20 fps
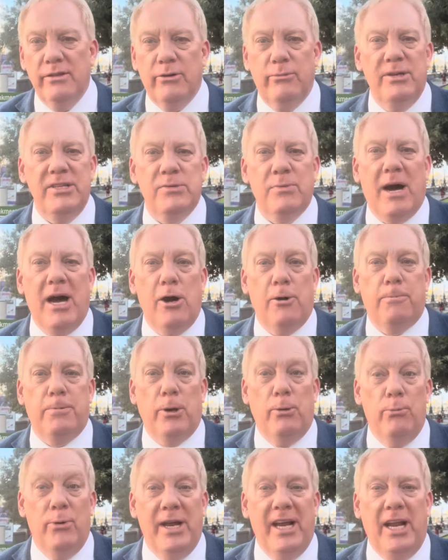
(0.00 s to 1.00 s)
the reason why
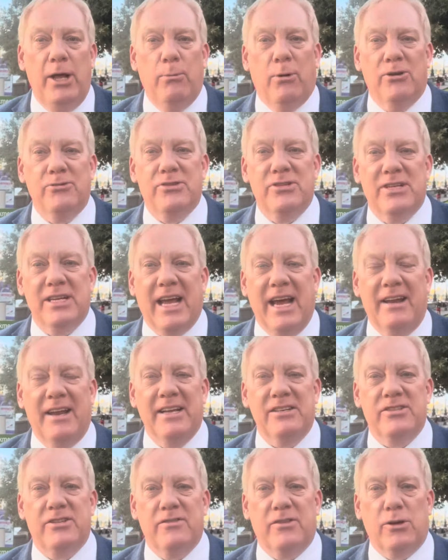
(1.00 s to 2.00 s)
Oprah really wanted to get
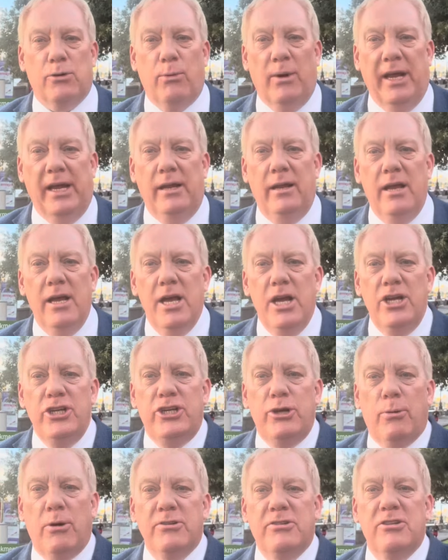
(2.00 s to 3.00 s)
next to the Queen,
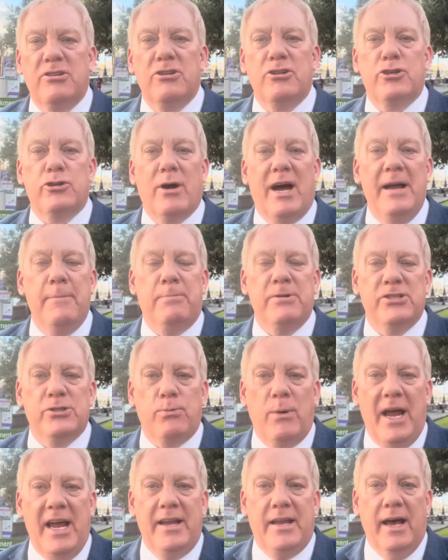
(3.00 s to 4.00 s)
she wanted to try and
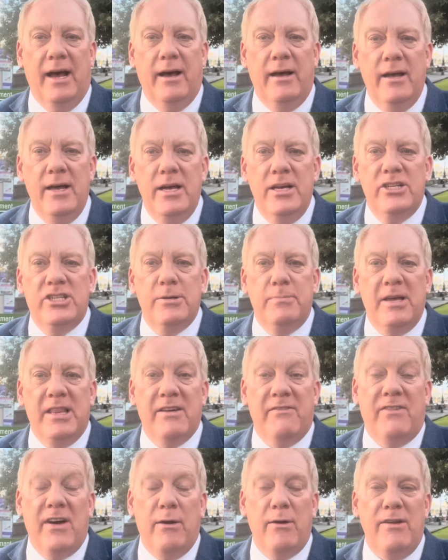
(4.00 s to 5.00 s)
persuade her to be
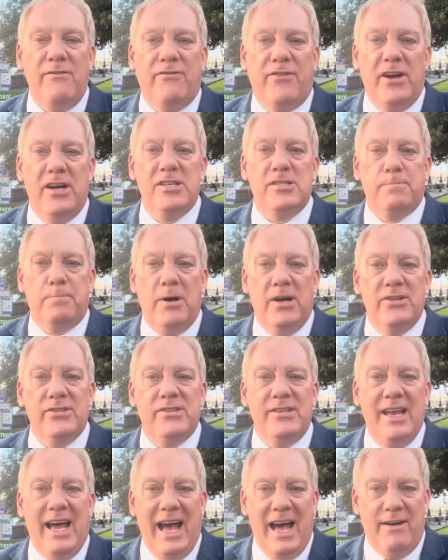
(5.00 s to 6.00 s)
the very first
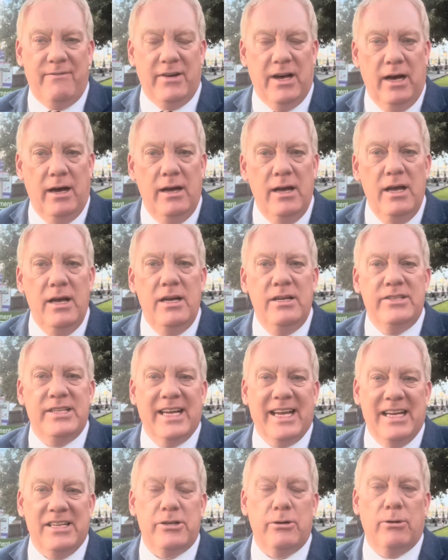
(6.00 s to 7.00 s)
person ever to
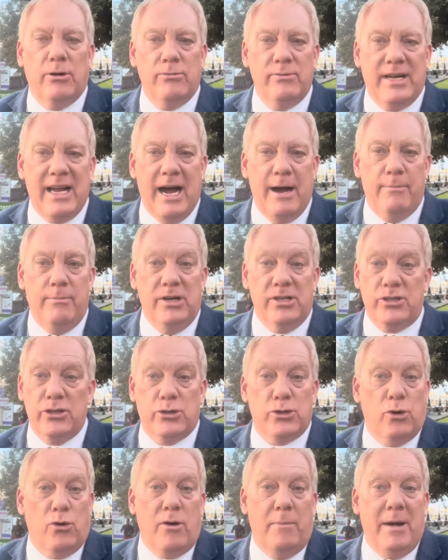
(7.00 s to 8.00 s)
get her on camera to
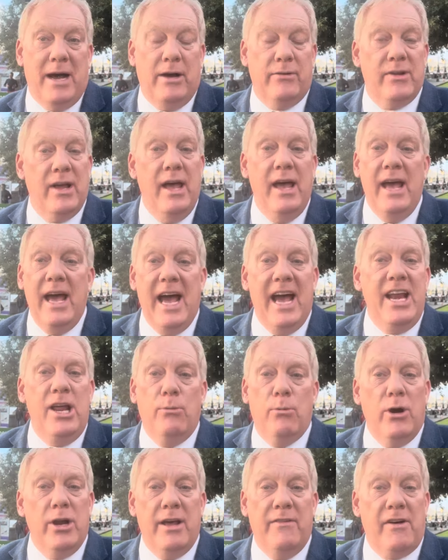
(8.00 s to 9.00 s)
talk about any
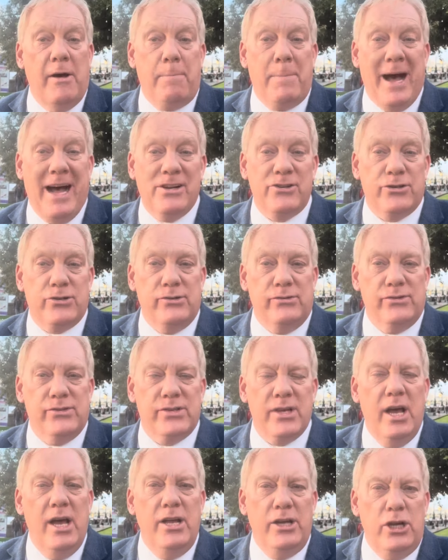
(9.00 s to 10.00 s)
one of her
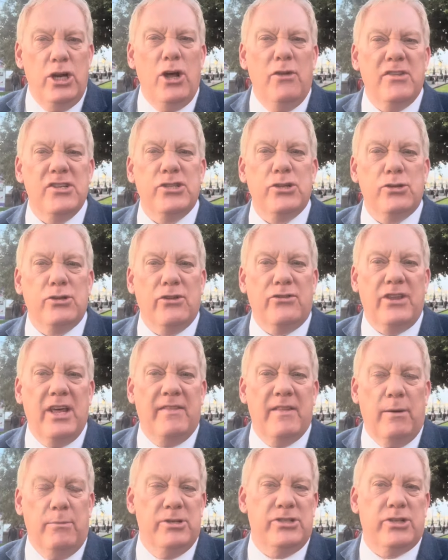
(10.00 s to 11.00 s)
passions. You know, the sort of
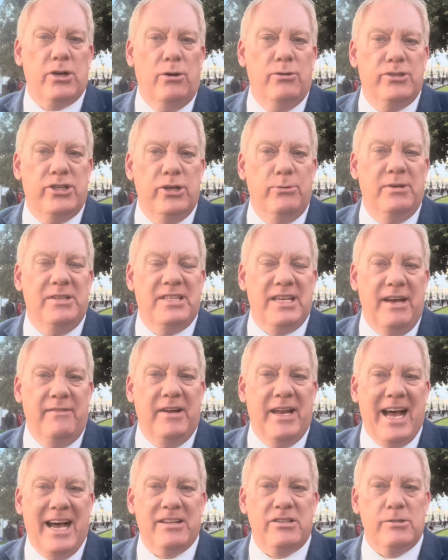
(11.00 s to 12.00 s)
thing that we saw her do with
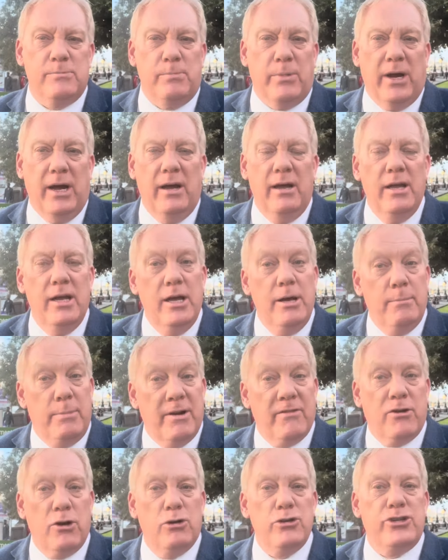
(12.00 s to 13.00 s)
David Attenborough. But
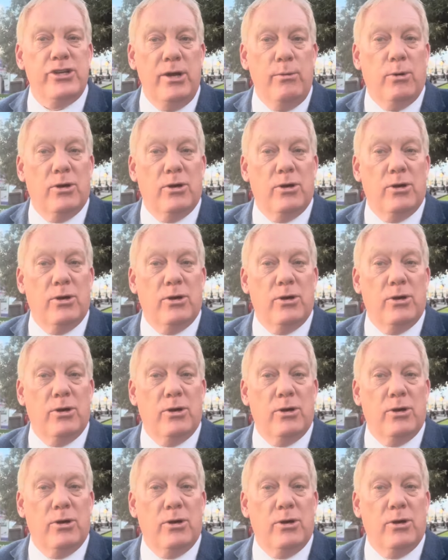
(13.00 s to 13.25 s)
of course, she